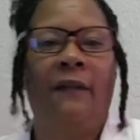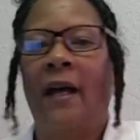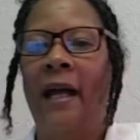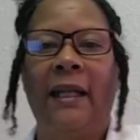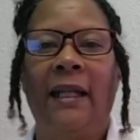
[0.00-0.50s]

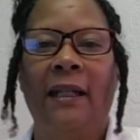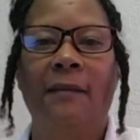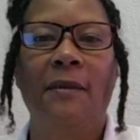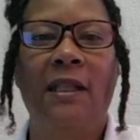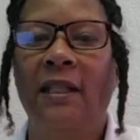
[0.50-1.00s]
I
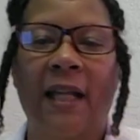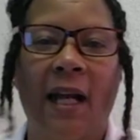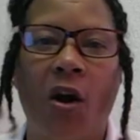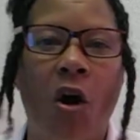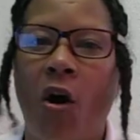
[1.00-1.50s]
am did not
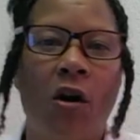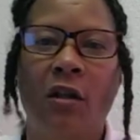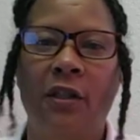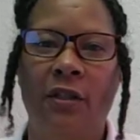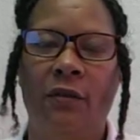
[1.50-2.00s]
call
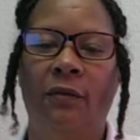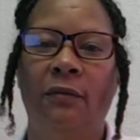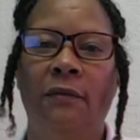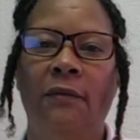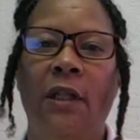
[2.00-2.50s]
you,
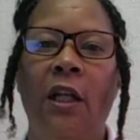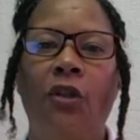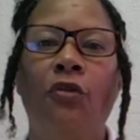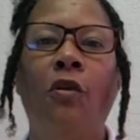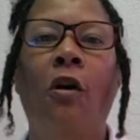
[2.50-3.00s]

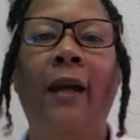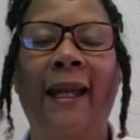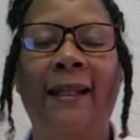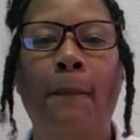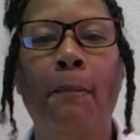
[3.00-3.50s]
you are an
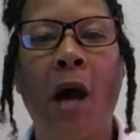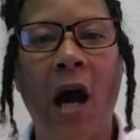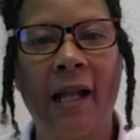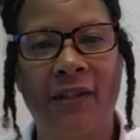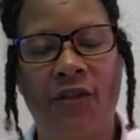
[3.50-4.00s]

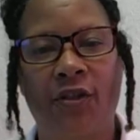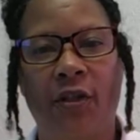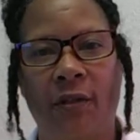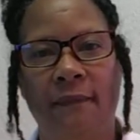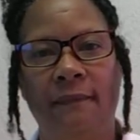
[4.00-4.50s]
imposter.
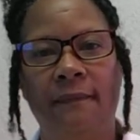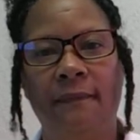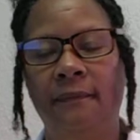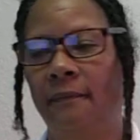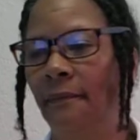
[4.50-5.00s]

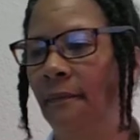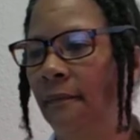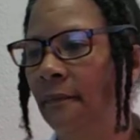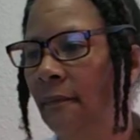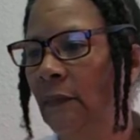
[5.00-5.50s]

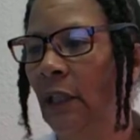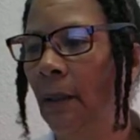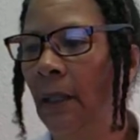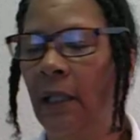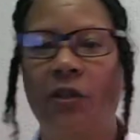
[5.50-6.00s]

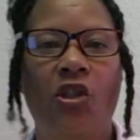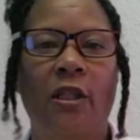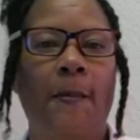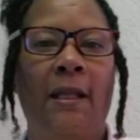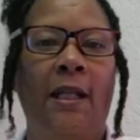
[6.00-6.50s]
Because just
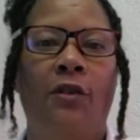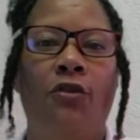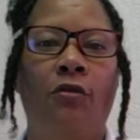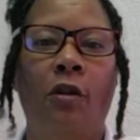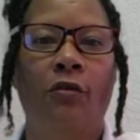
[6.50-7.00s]
because you
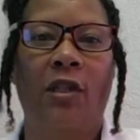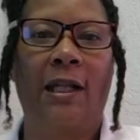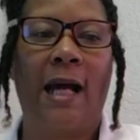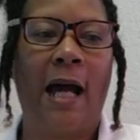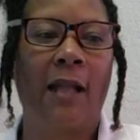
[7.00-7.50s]
go to
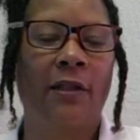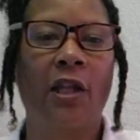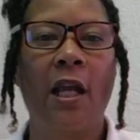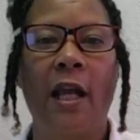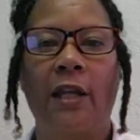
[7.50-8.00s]
college
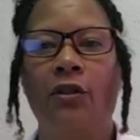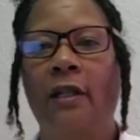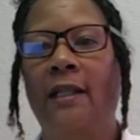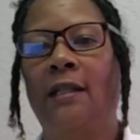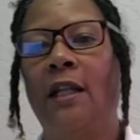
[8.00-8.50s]
and
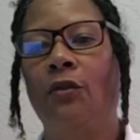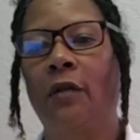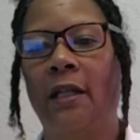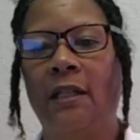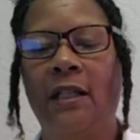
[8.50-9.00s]
let's say you get
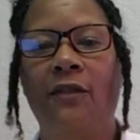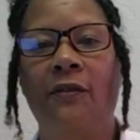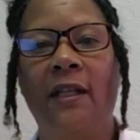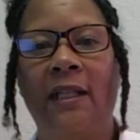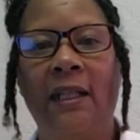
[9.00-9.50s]
a
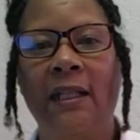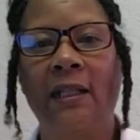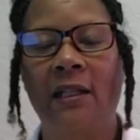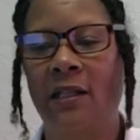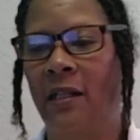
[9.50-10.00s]
degree in
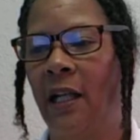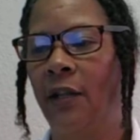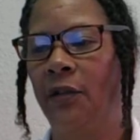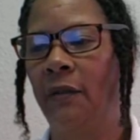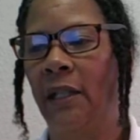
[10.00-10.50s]
English, now
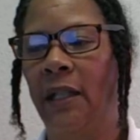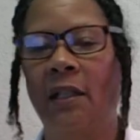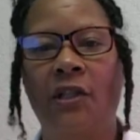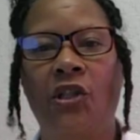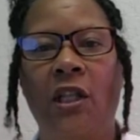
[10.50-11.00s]
you're an
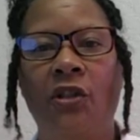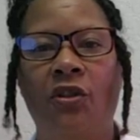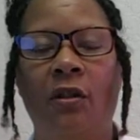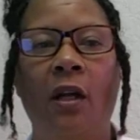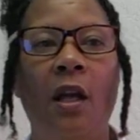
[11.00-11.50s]
English
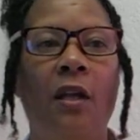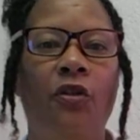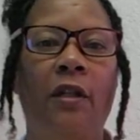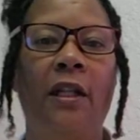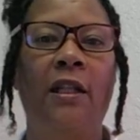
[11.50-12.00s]
teacher. You
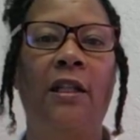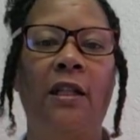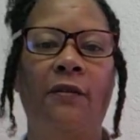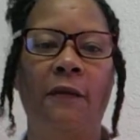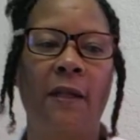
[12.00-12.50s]
get a
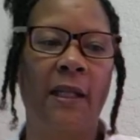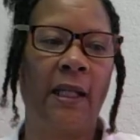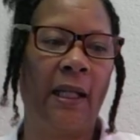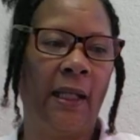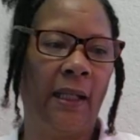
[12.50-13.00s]
degree
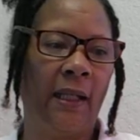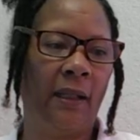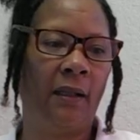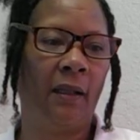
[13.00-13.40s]
in